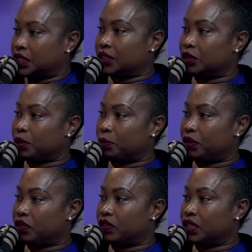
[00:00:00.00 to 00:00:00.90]
know, my
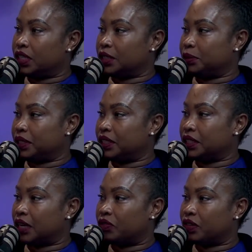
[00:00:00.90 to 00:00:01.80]
beautiful husband, he's
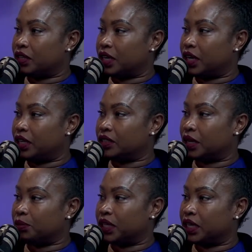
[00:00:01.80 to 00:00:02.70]
out for the day, so I'm
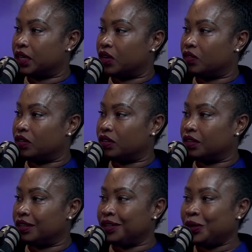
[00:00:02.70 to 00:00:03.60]
taking over. What
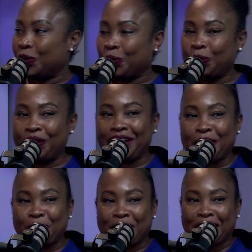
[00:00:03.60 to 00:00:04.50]

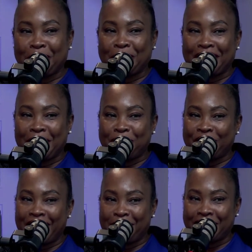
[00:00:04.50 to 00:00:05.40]
up,
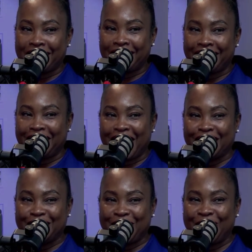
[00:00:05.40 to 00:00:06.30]
family? How y'all
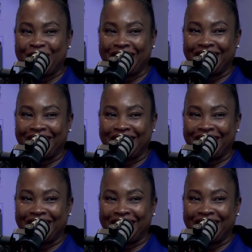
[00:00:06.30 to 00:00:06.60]
doing?